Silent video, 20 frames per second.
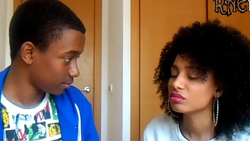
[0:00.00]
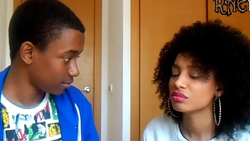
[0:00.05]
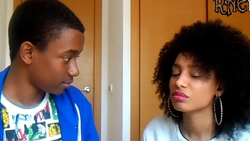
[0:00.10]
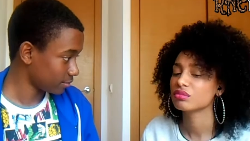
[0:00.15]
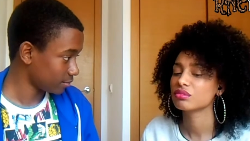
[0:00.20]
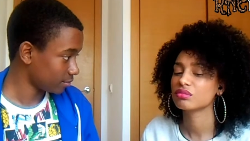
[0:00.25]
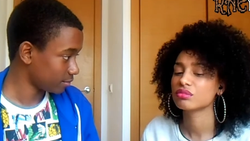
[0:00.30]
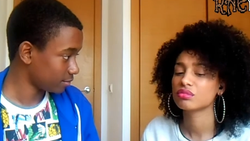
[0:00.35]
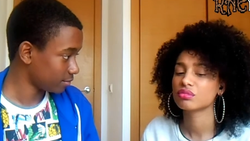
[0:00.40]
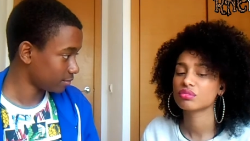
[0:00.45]

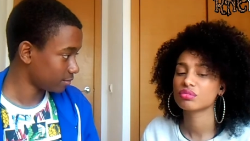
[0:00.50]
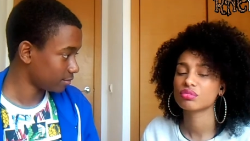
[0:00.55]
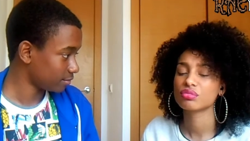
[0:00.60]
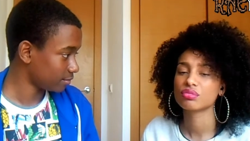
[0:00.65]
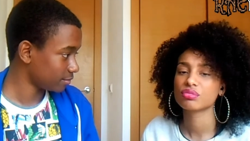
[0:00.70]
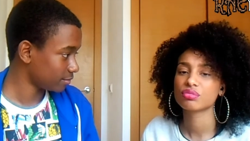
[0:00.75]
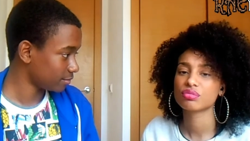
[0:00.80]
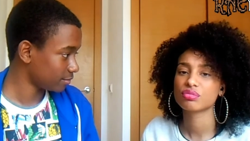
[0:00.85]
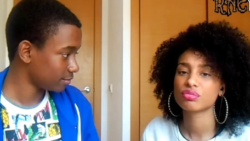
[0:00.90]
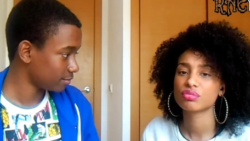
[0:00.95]

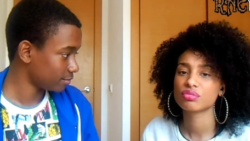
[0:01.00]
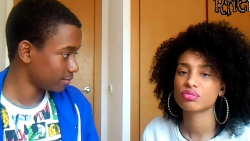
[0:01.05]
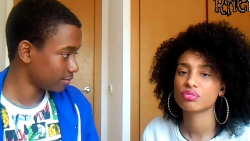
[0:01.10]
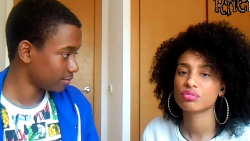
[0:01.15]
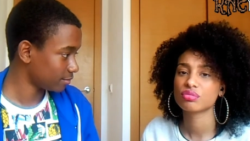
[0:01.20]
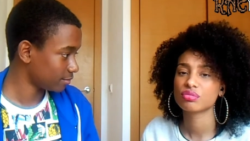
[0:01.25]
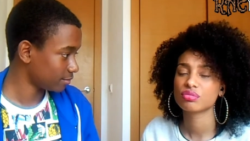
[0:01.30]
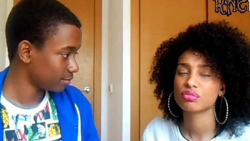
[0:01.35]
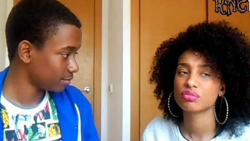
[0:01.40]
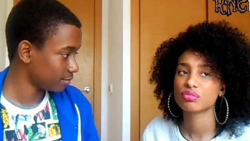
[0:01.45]

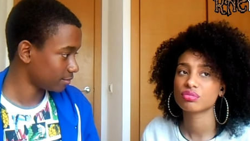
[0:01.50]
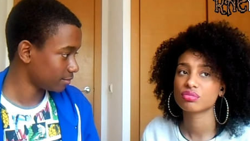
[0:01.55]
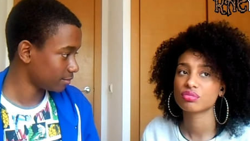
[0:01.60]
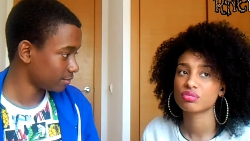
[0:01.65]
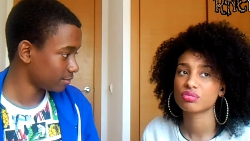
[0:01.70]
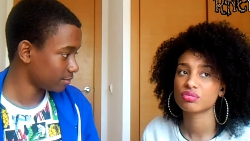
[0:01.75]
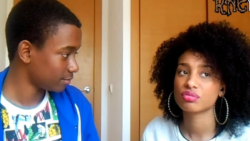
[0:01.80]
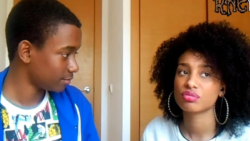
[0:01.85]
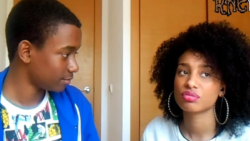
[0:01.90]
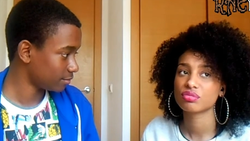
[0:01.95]

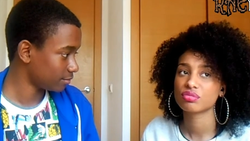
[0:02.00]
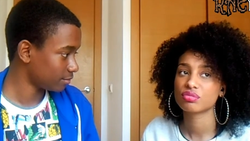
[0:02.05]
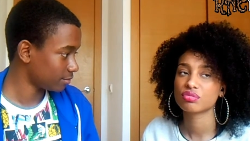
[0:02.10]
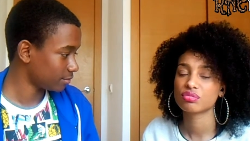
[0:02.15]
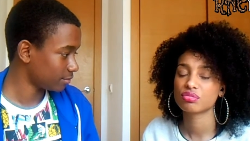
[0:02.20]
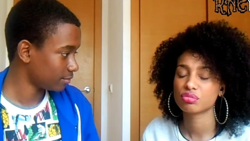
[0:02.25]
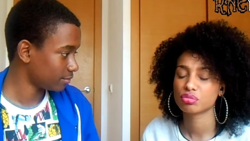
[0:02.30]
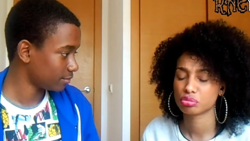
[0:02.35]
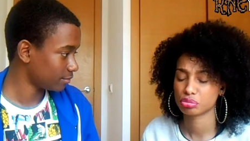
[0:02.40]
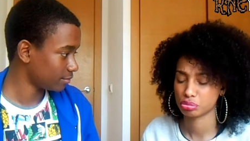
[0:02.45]

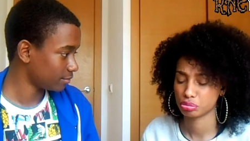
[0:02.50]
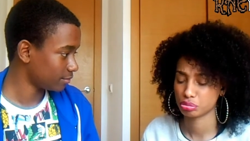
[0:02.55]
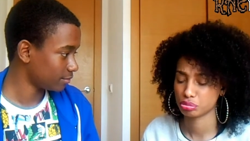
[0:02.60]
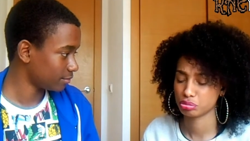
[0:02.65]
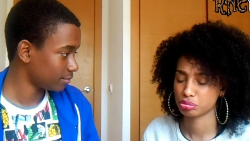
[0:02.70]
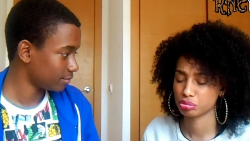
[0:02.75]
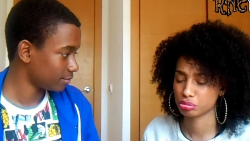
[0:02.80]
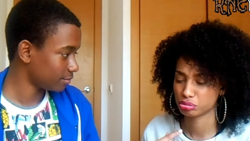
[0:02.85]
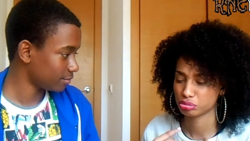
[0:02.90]
Nothing is said.